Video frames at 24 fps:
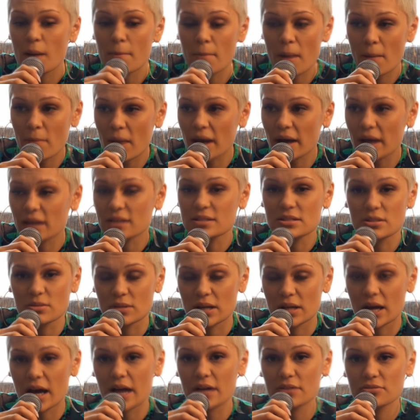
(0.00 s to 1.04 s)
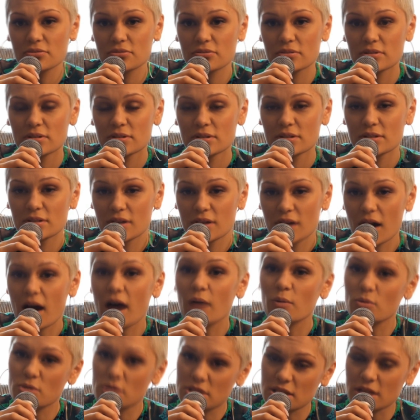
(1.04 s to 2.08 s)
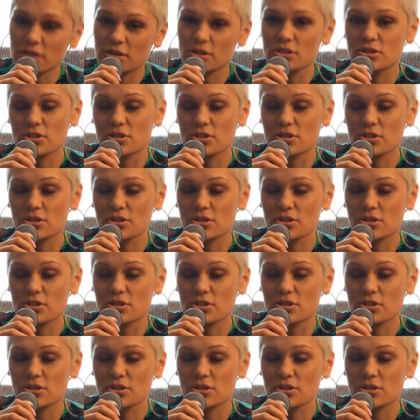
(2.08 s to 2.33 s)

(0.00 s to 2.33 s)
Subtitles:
my mic is still live. I will sing